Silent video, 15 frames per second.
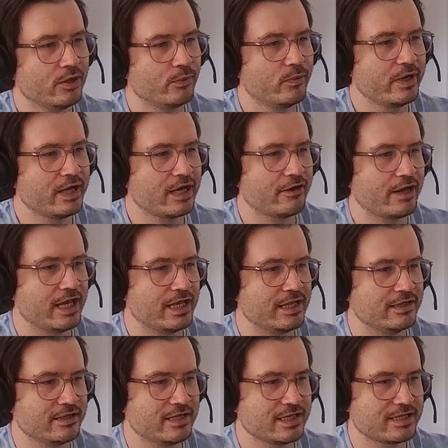We're
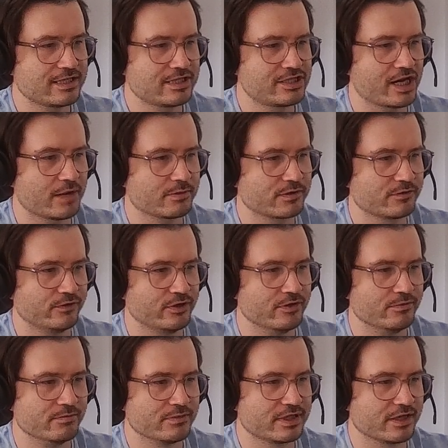in this chap's
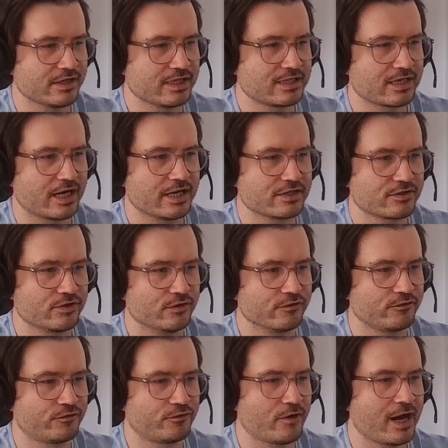room. So this guy's called
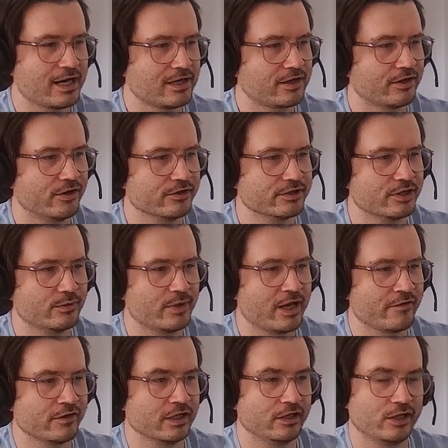Frank, although we
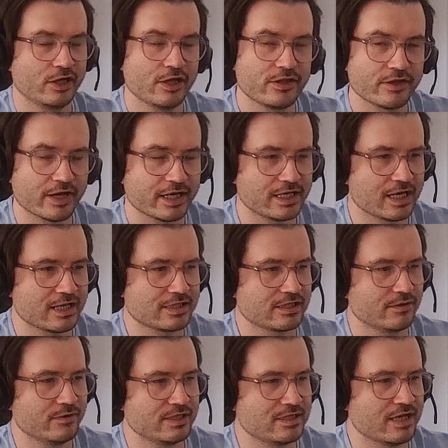haven't learnt that yet,
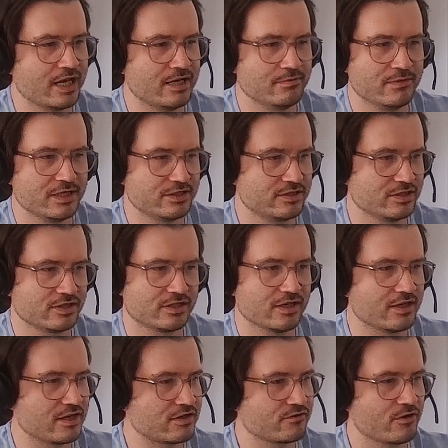so his name is just a
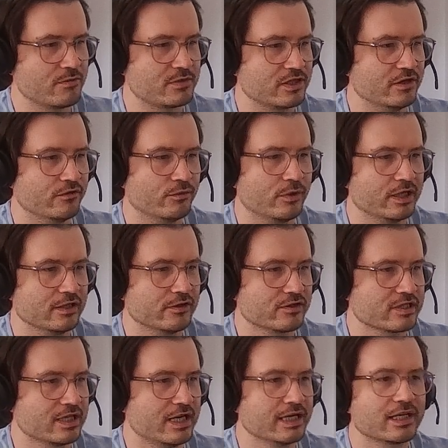description of what he
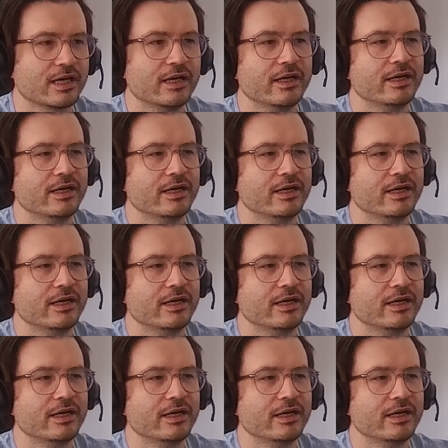looks like.